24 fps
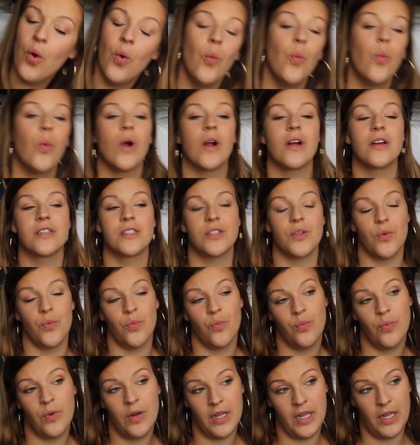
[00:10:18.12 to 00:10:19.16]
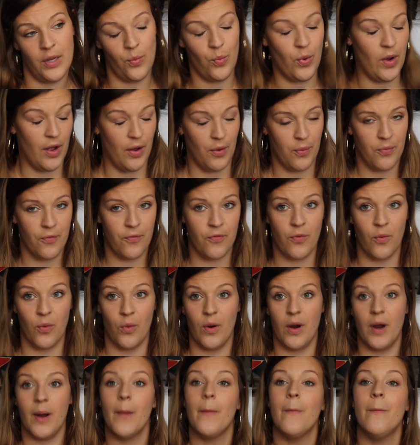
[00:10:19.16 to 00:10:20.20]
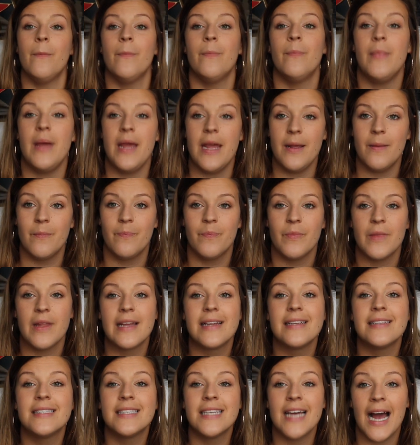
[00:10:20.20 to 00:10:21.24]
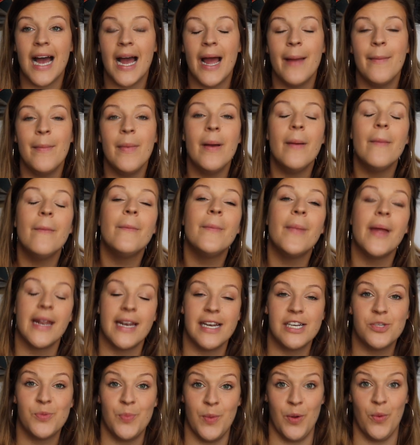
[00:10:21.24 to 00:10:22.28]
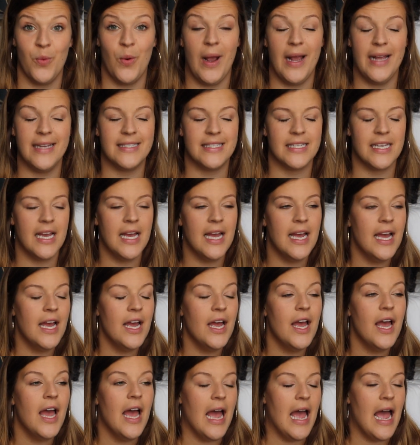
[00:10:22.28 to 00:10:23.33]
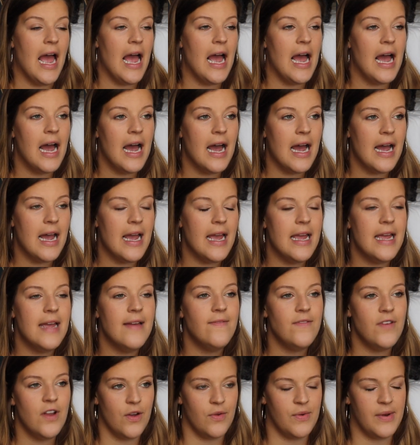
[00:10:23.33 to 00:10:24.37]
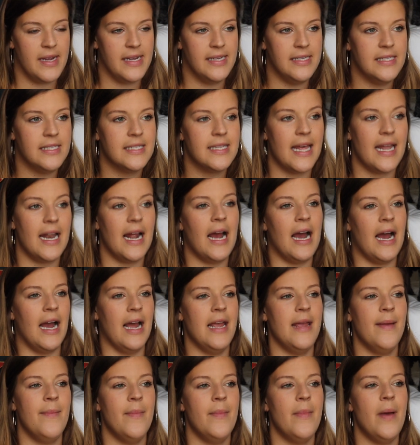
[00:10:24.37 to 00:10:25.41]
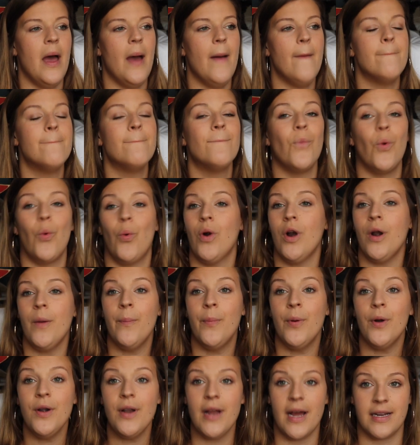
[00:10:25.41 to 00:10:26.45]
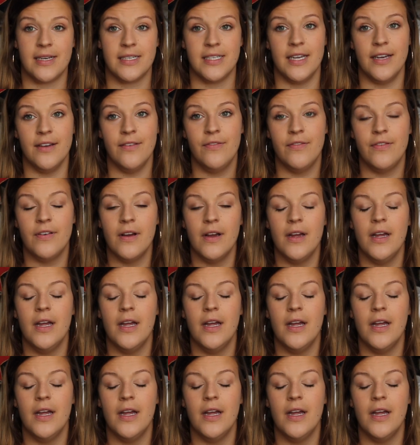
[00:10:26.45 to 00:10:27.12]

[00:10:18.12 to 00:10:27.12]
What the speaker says: works really well for me, time management wise. I have noticed that I am more productive